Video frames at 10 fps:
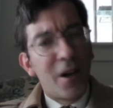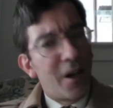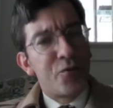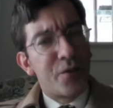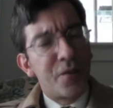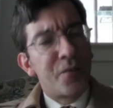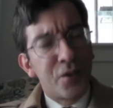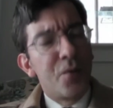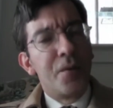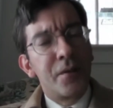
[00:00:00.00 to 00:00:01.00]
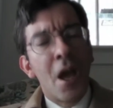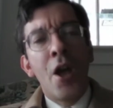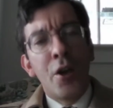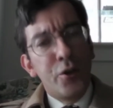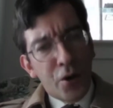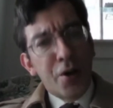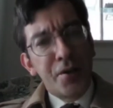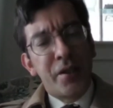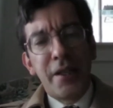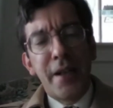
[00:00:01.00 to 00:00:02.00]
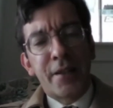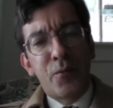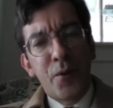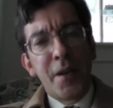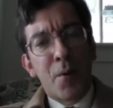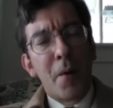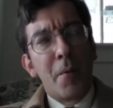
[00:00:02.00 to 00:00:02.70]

hundreds of students. You're going to see next week,